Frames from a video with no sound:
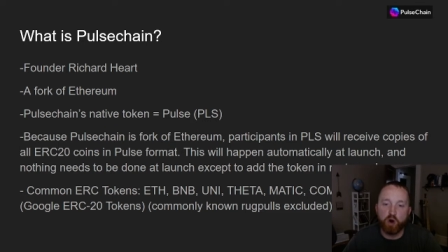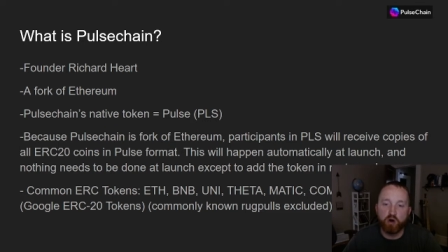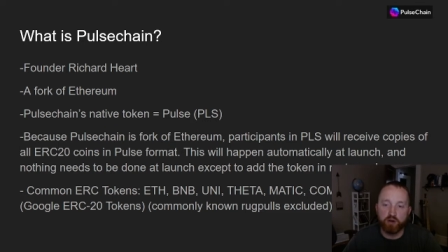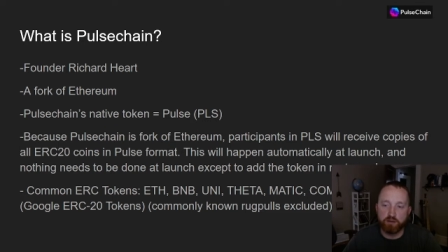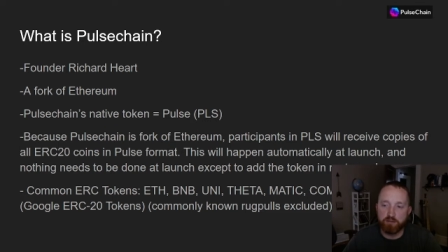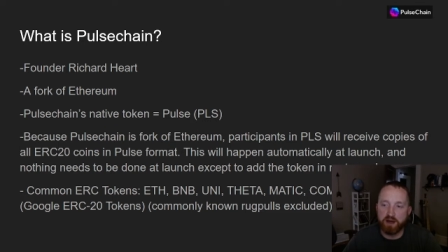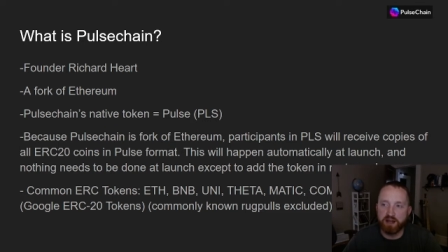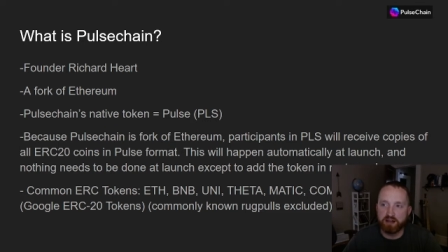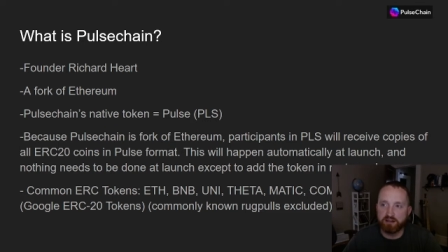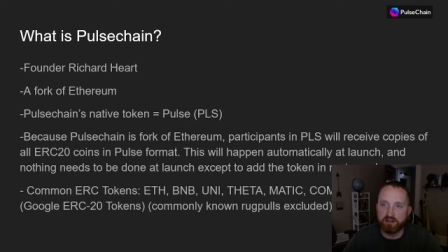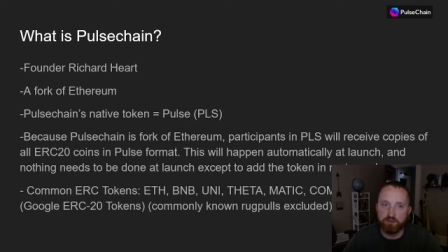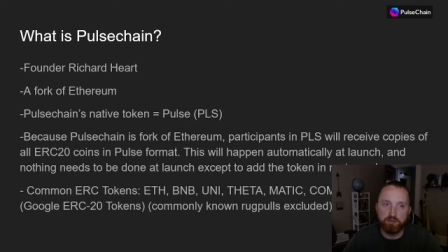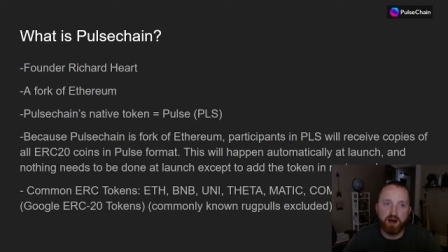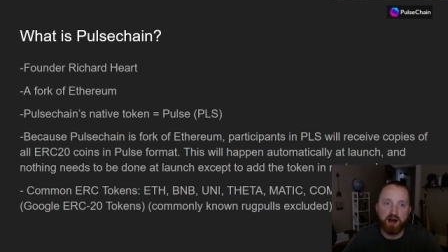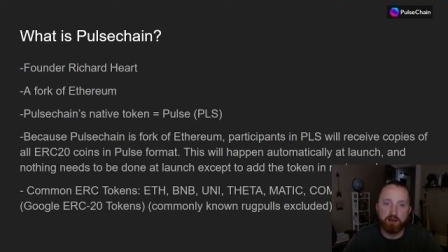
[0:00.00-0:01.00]

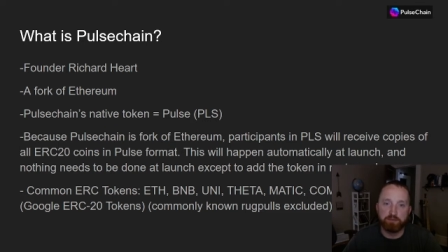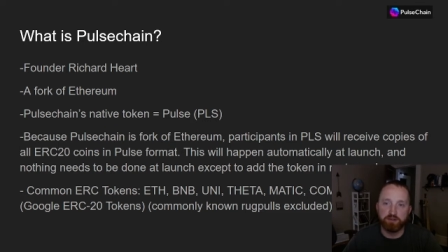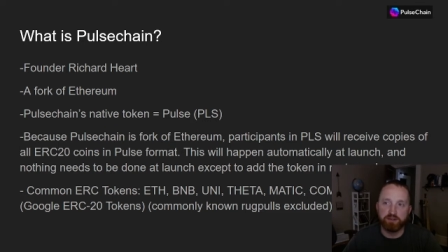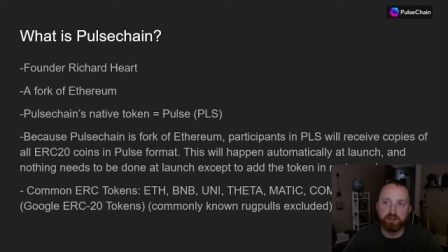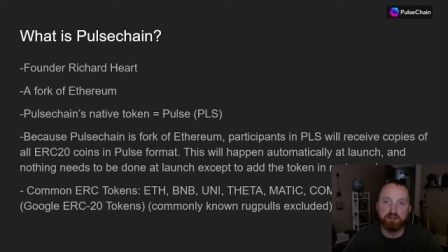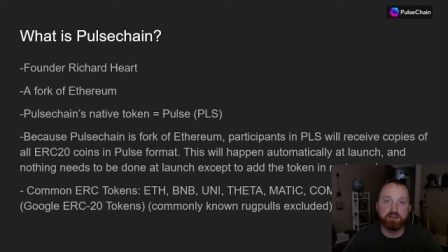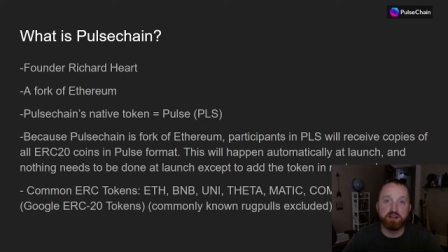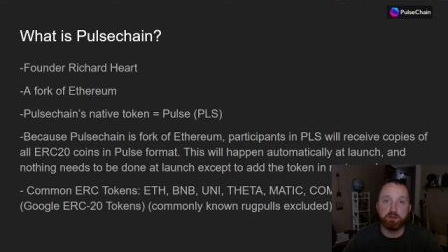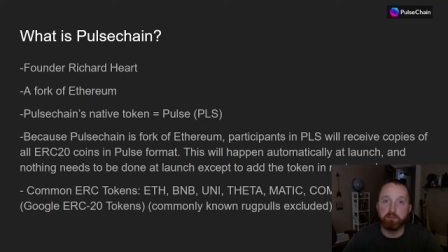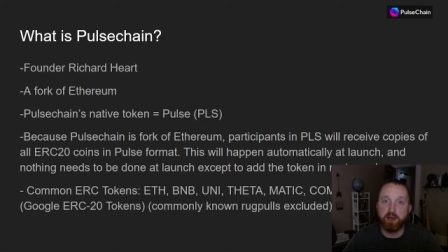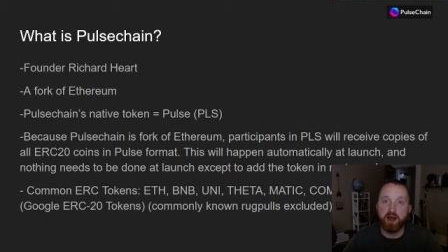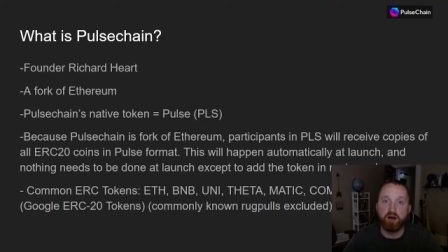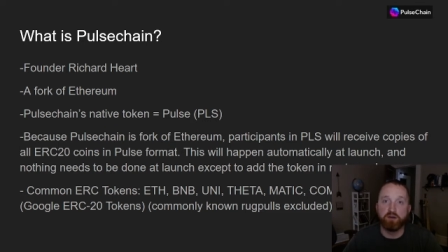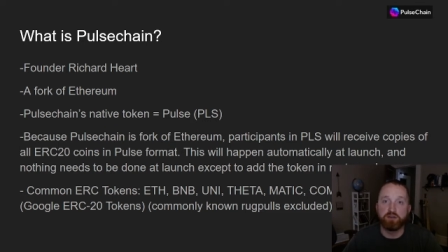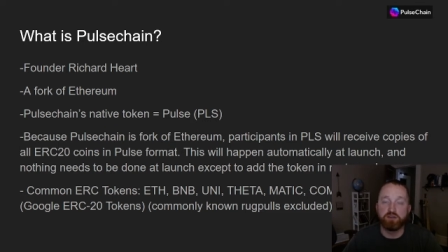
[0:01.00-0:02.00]
automatically populate the
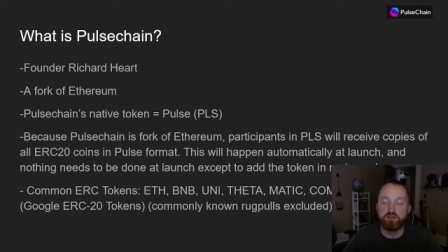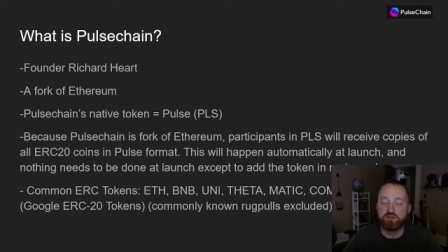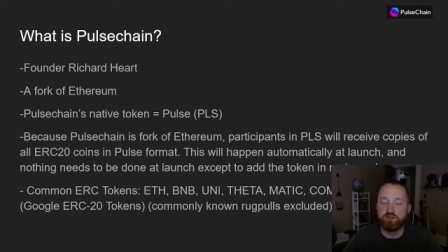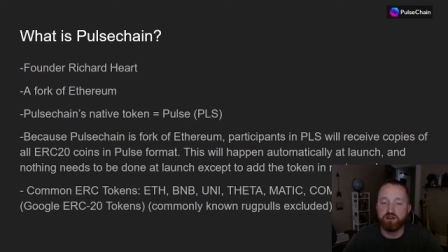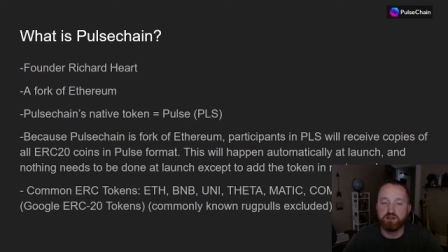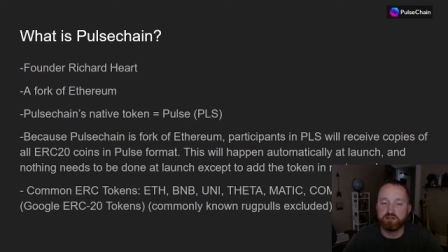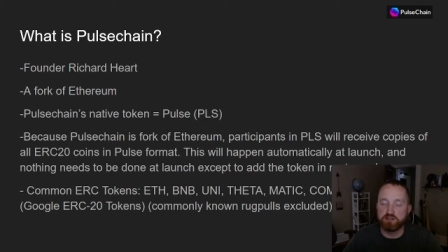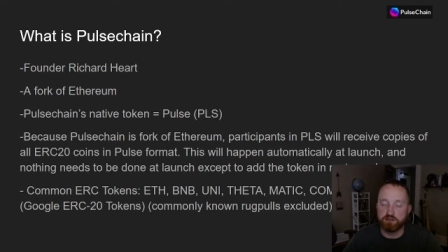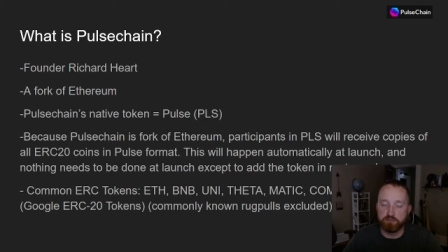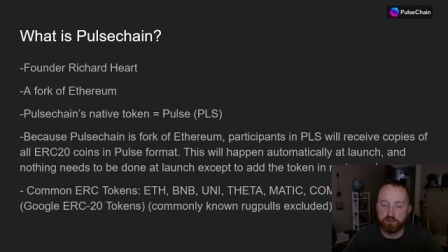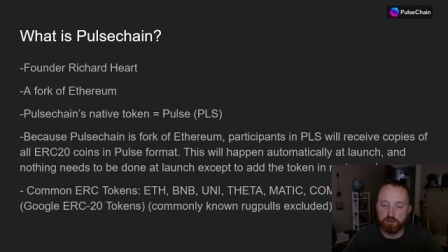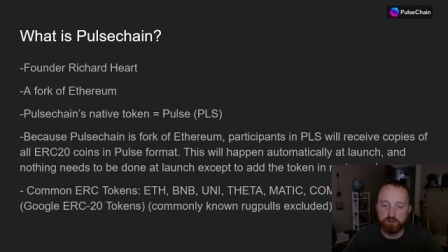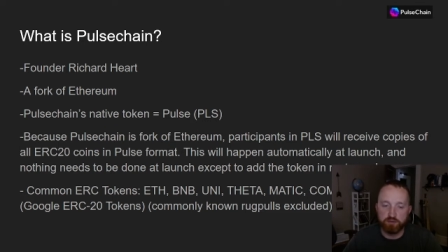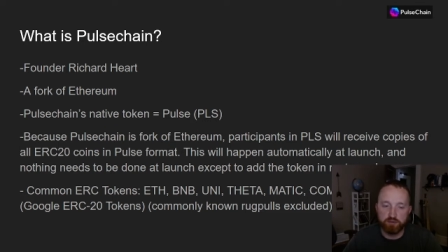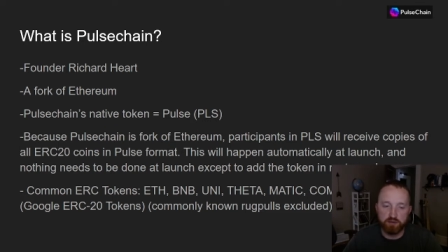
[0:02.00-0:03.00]
amount. It's very simple.